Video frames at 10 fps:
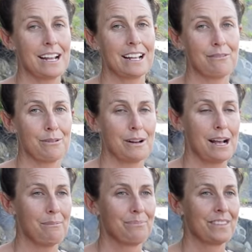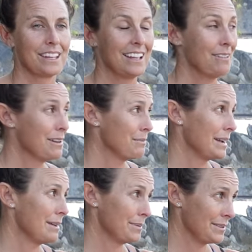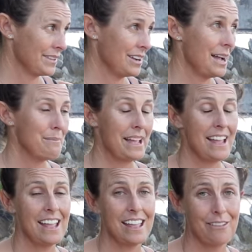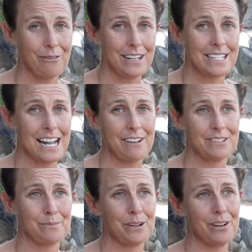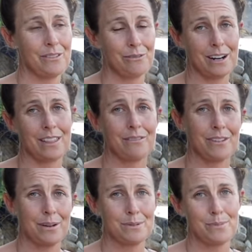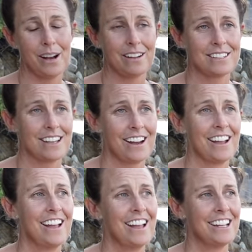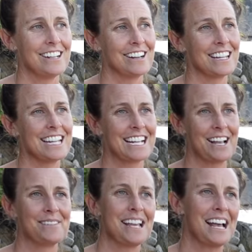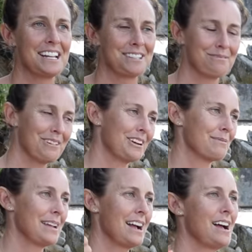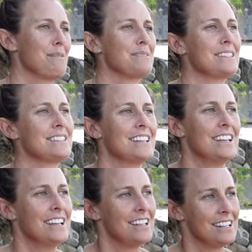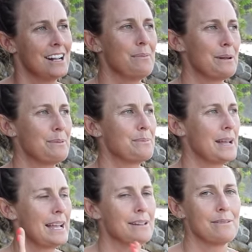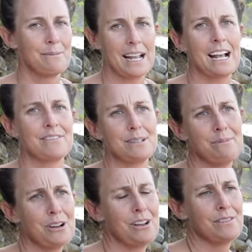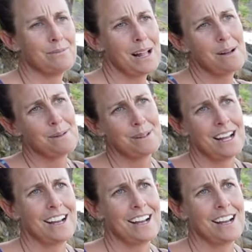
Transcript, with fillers: This conversation and more is available in our Mates Club. If that's something that interests you, you can check it out at www.sailingcatalpa.com and sign up to be our mate.